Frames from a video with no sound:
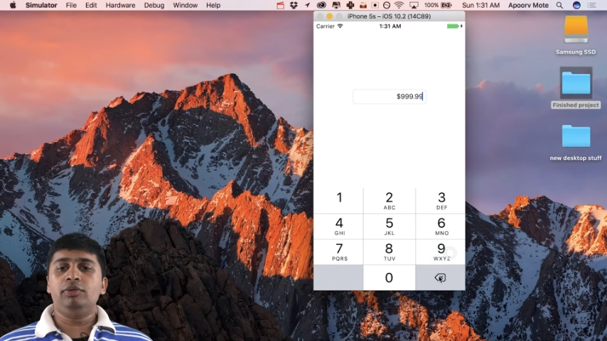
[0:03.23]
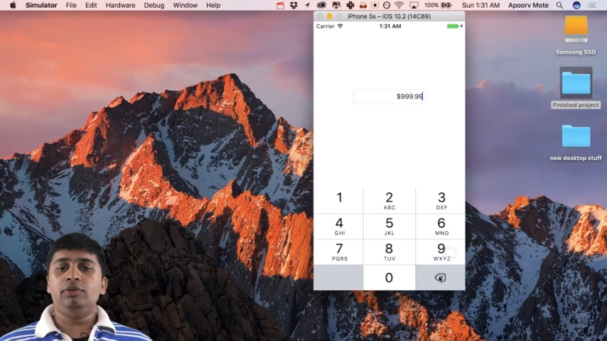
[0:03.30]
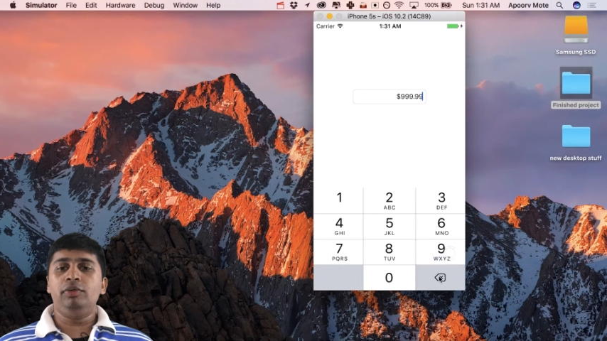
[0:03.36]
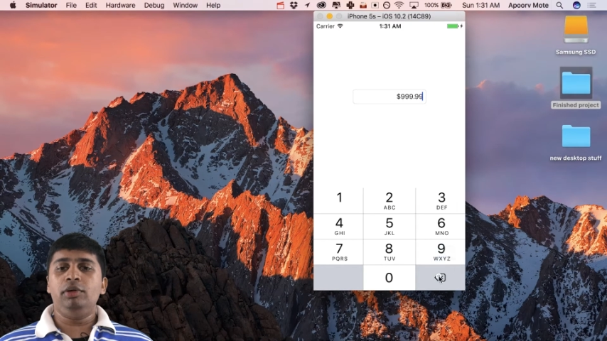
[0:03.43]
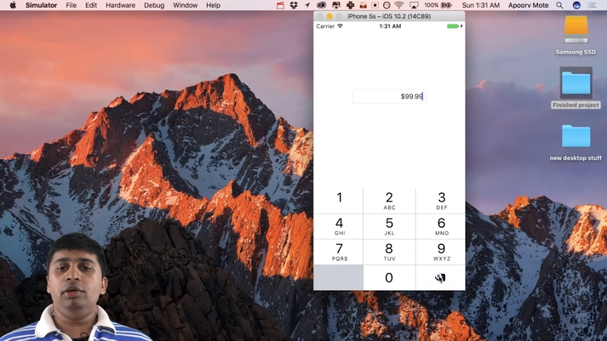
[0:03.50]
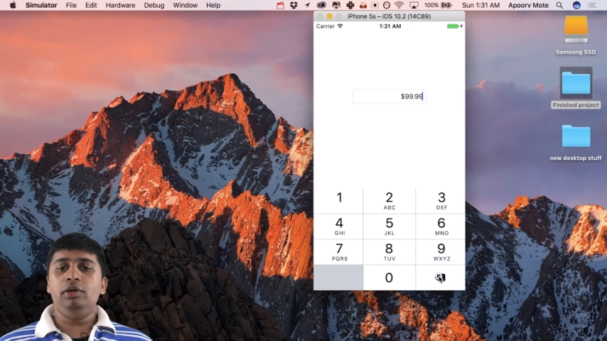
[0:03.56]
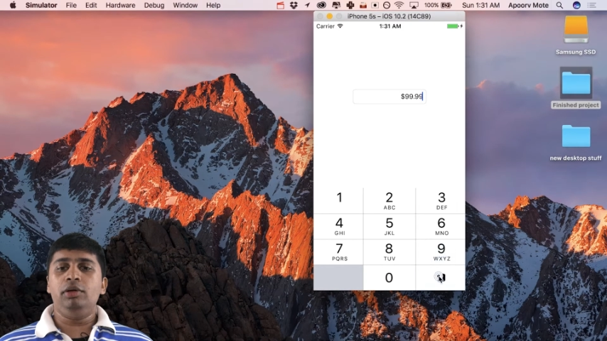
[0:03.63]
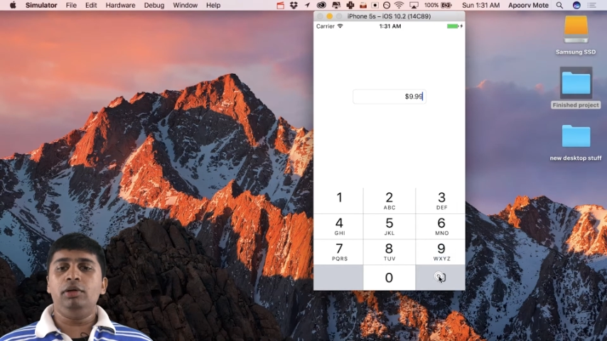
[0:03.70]

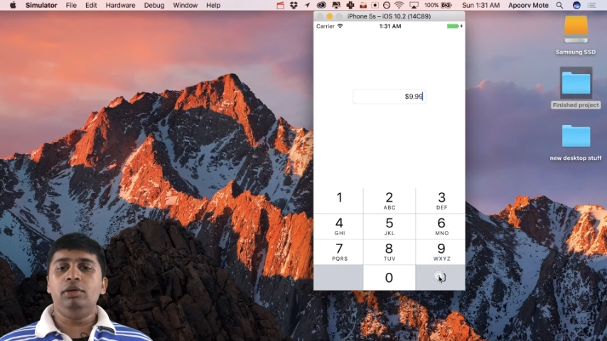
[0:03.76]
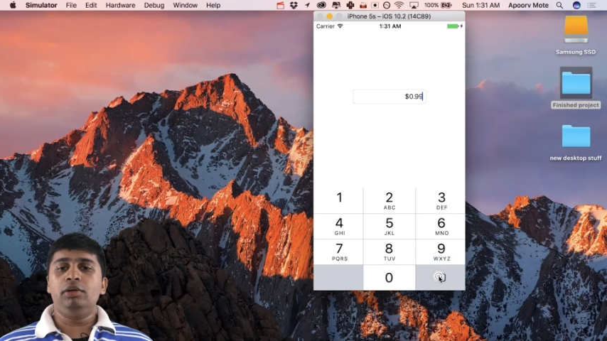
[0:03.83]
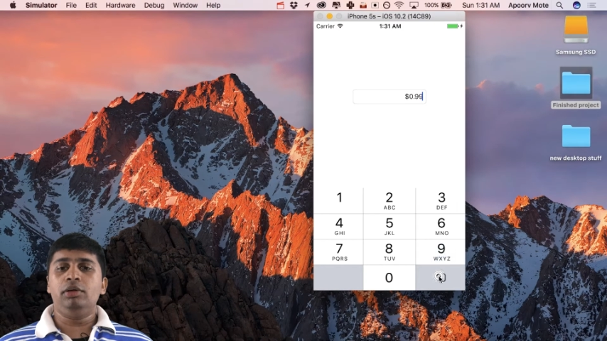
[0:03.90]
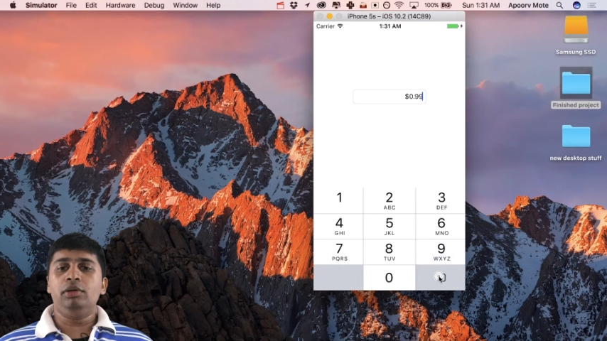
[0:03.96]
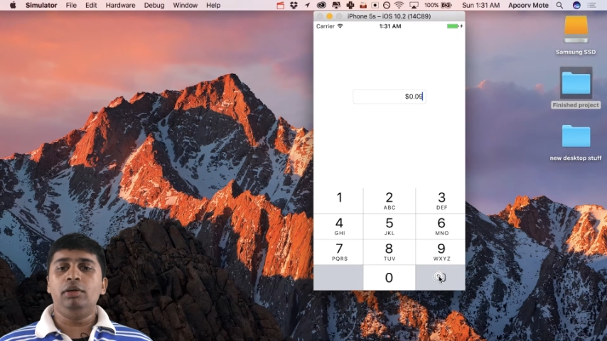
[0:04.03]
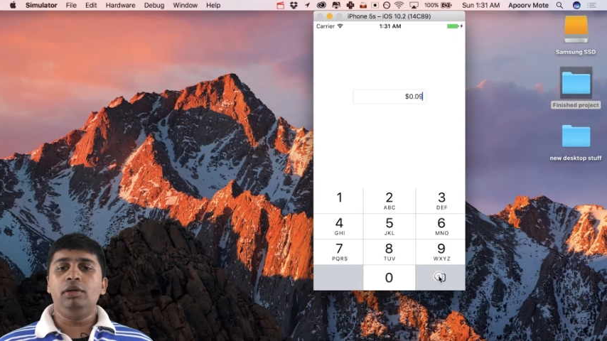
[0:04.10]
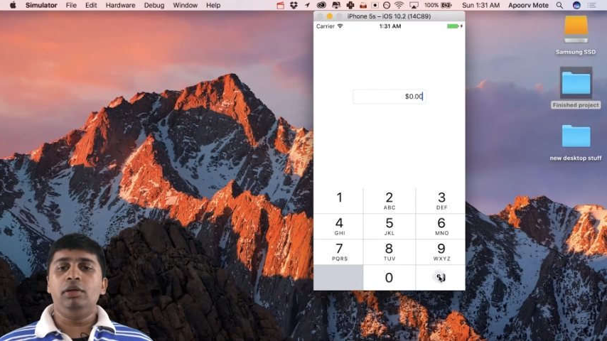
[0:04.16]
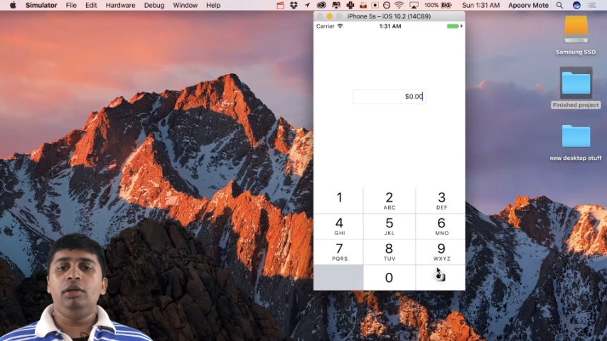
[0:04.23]
field
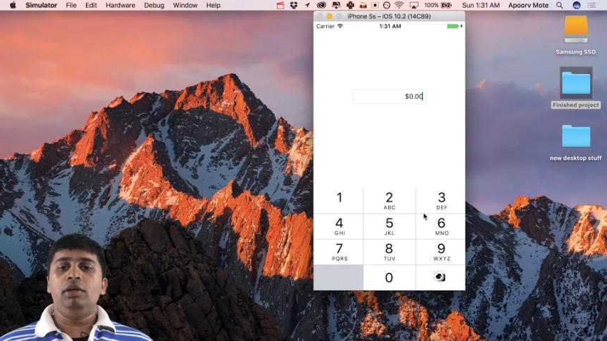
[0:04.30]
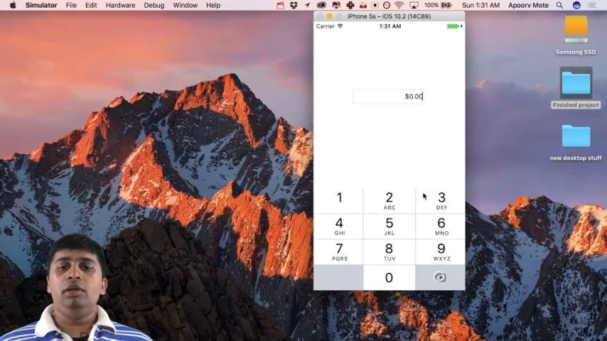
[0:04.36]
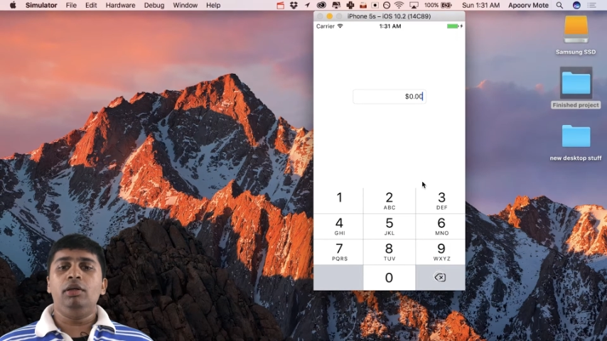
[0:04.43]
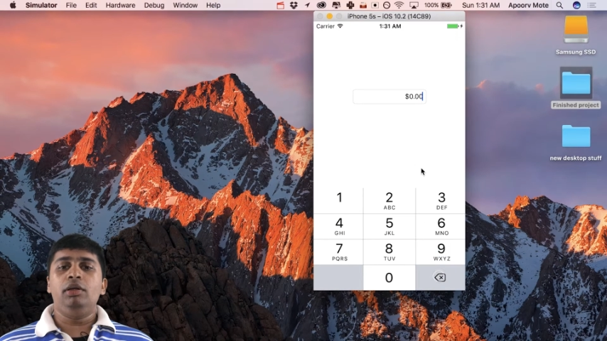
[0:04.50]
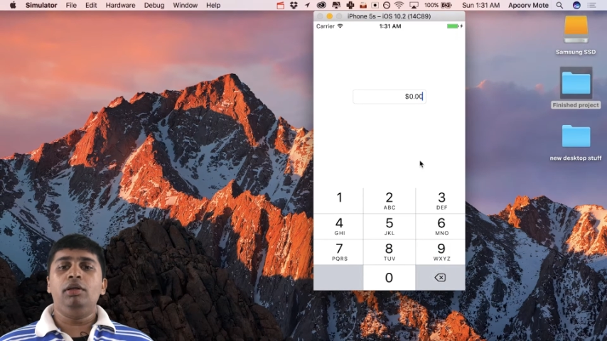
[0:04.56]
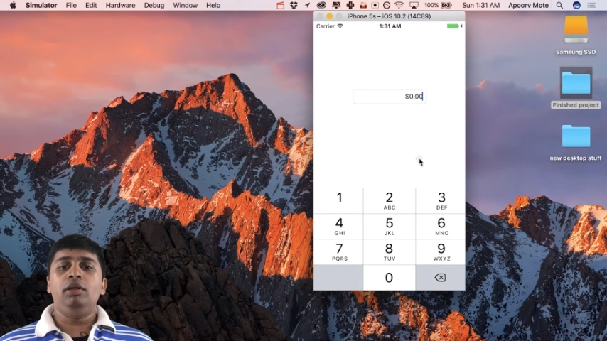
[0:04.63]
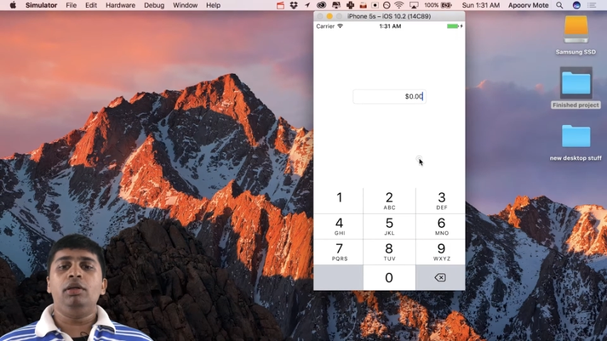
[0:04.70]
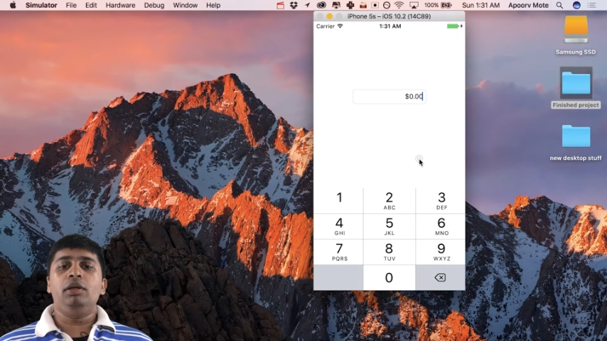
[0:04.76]

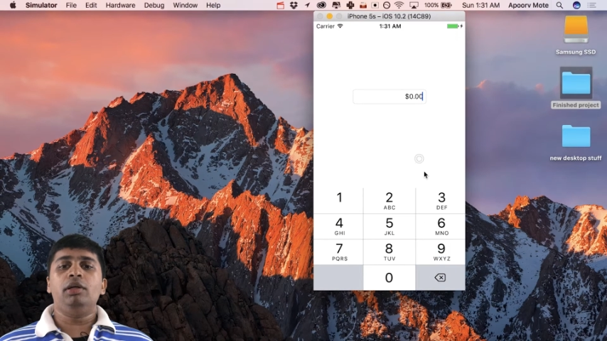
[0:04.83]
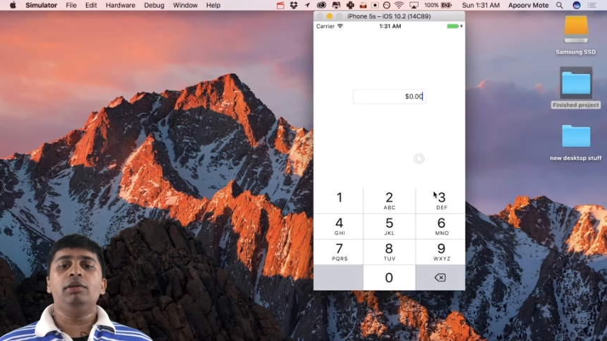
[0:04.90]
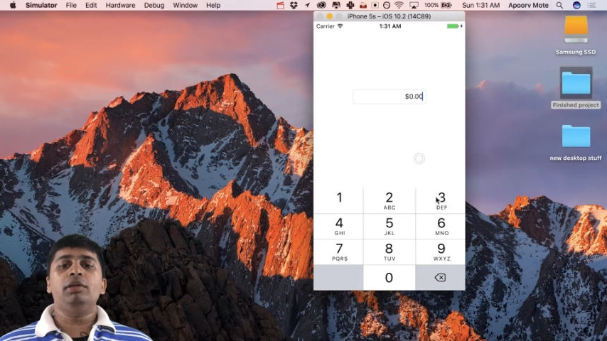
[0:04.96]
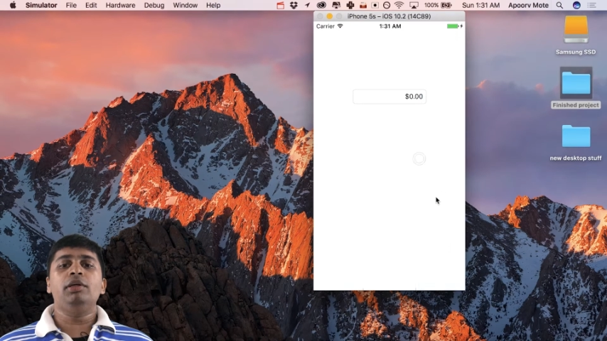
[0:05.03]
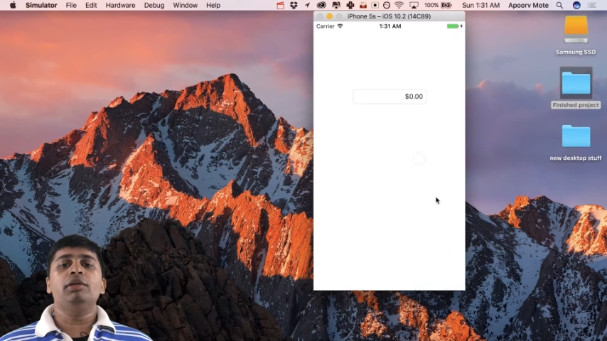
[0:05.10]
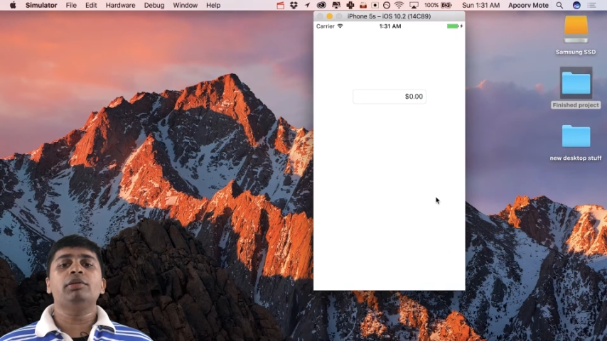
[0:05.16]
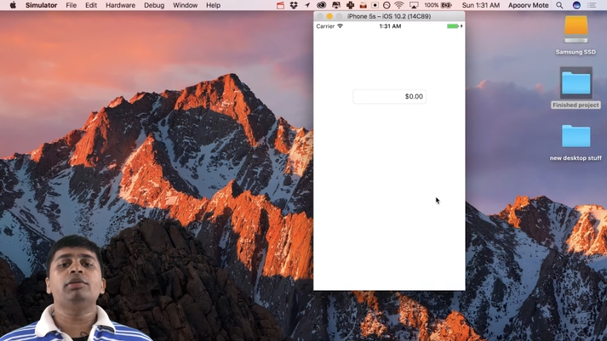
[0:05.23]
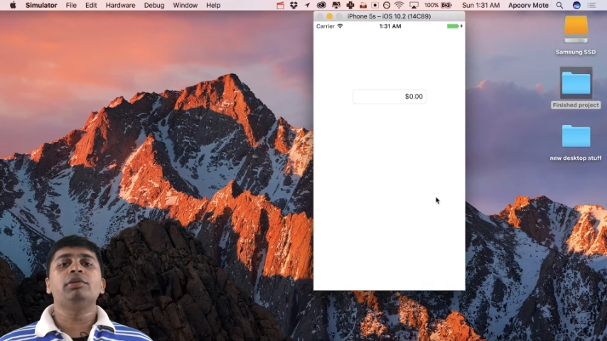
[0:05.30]
like
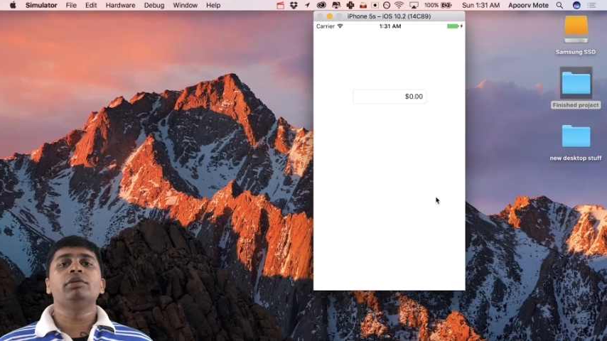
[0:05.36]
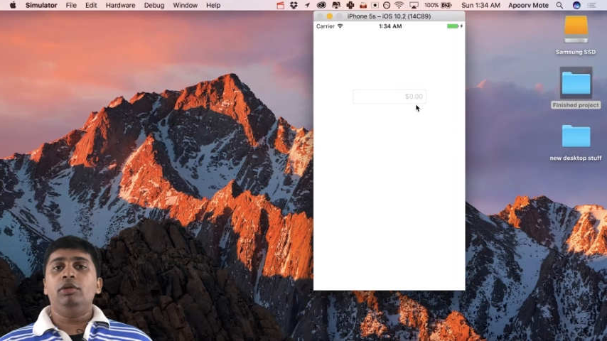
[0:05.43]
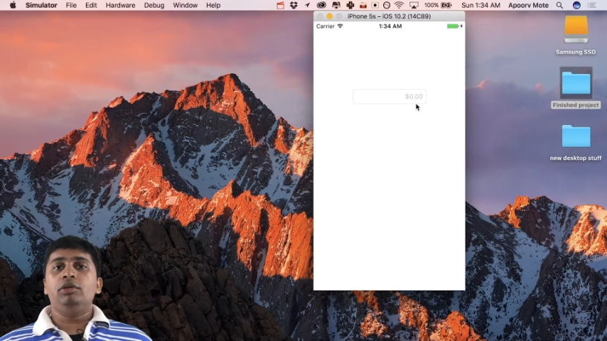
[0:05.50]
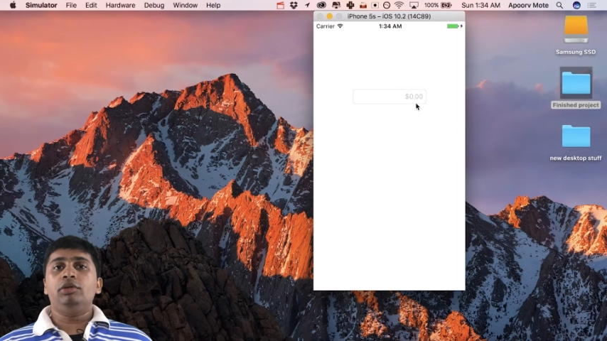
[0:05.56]
this.